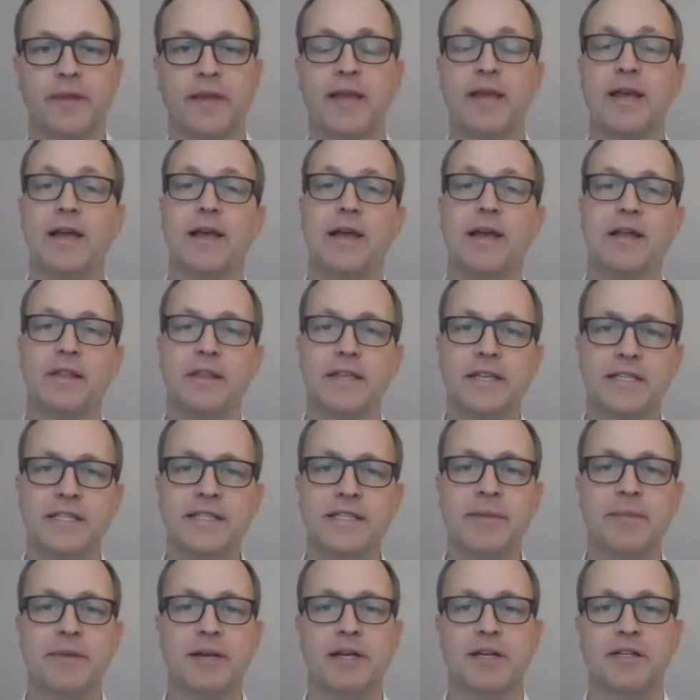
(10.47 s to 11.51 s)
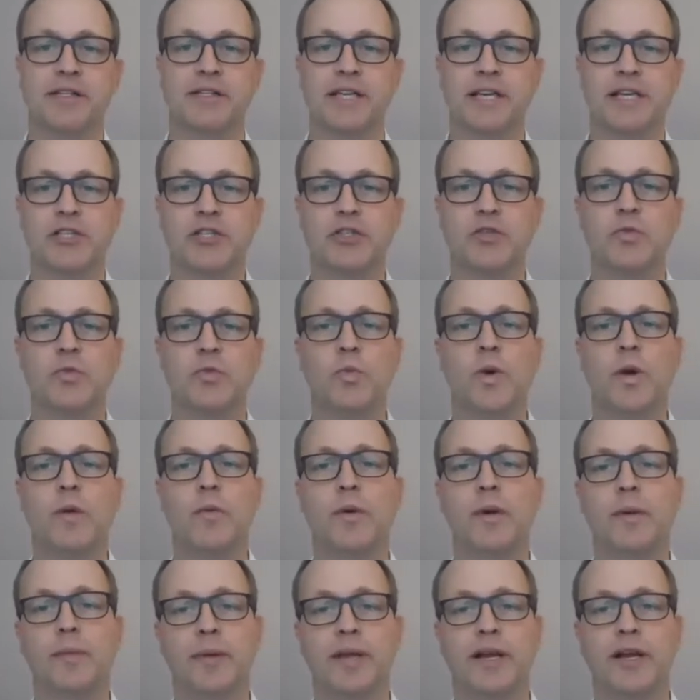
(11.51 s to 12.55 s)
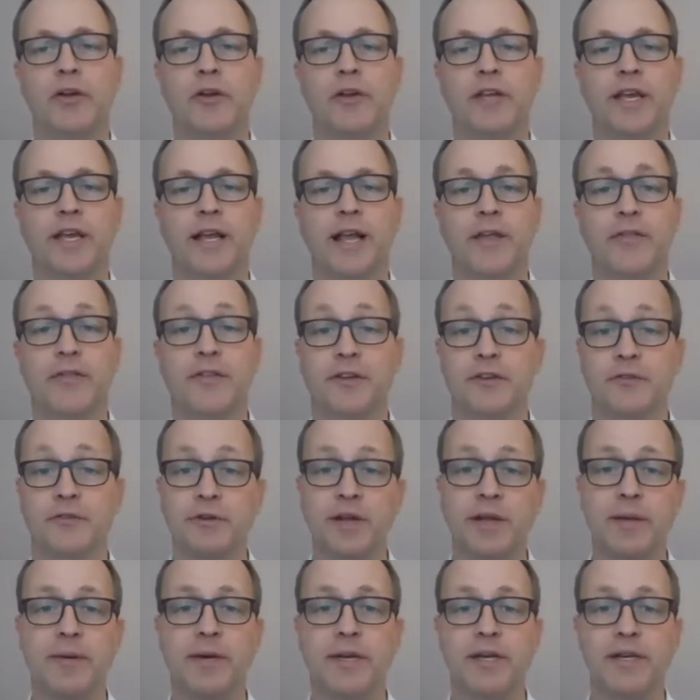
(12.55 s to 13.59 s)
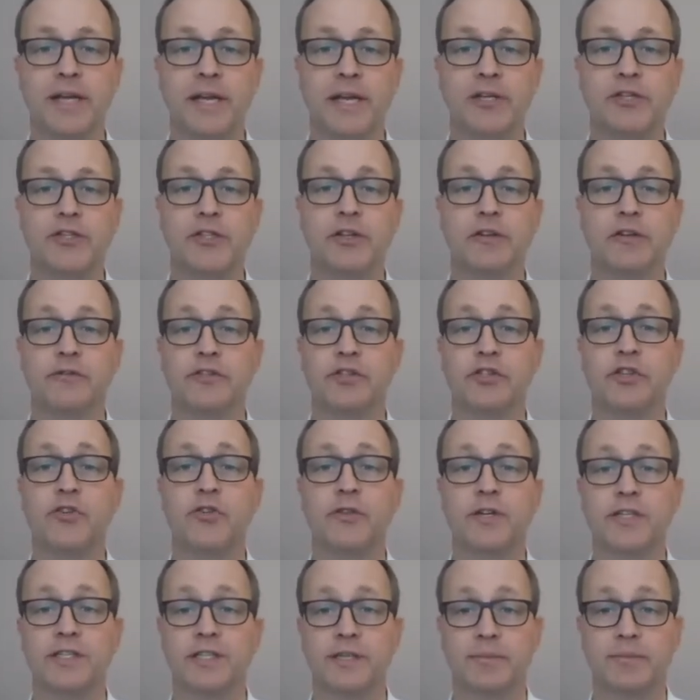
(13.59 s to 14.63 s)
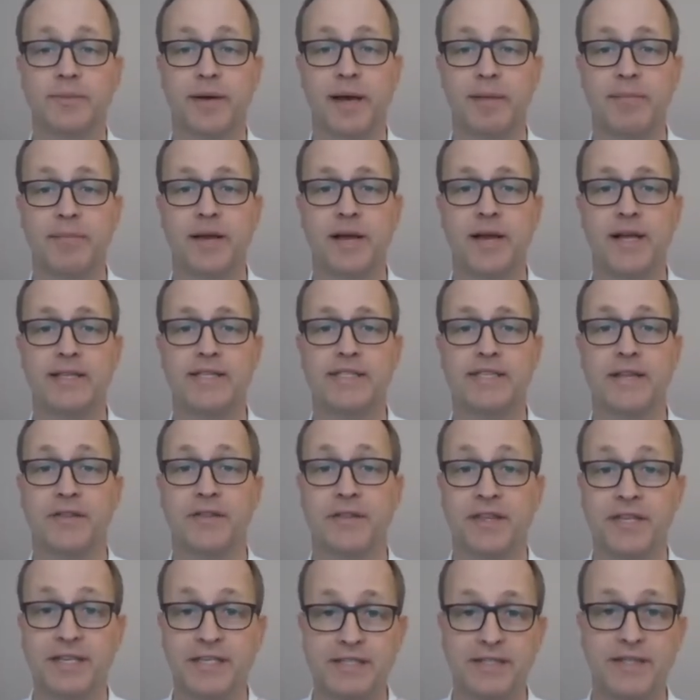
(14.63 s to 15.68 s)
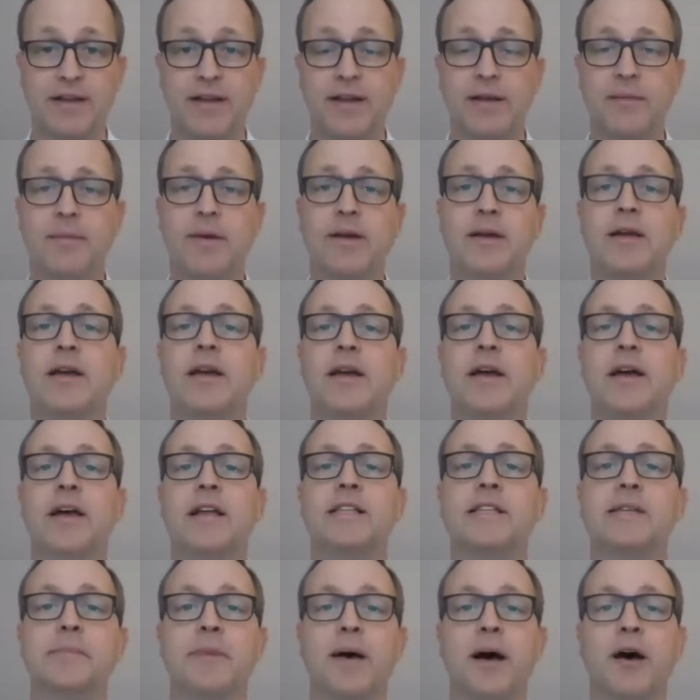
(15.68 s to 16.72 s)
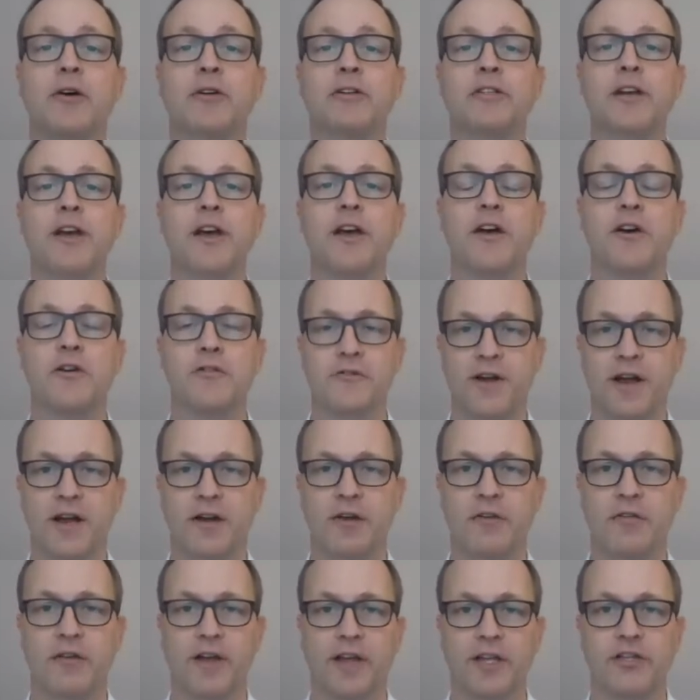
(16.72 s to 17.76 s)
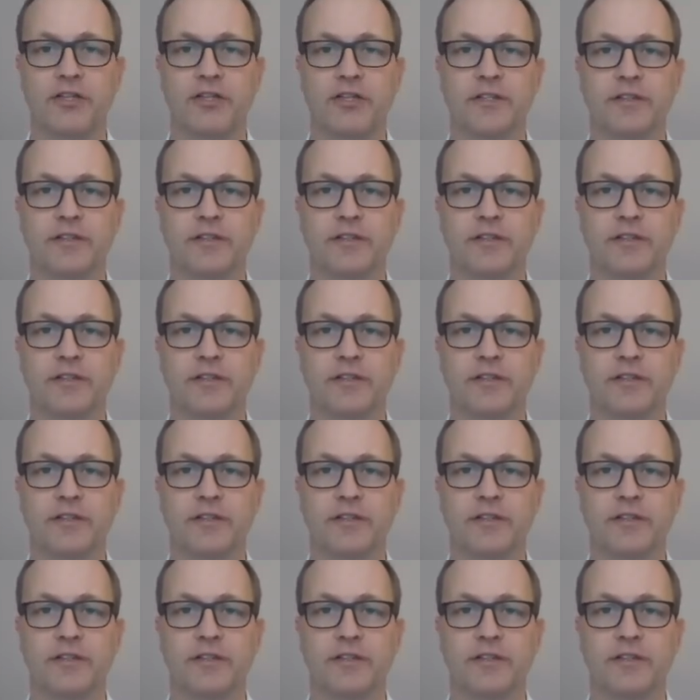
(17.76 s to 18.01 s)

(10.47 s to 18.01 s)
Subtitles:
In this seminar session we will be looking at the rehabilitation of sewers and pipelines, and this time it's about renovation.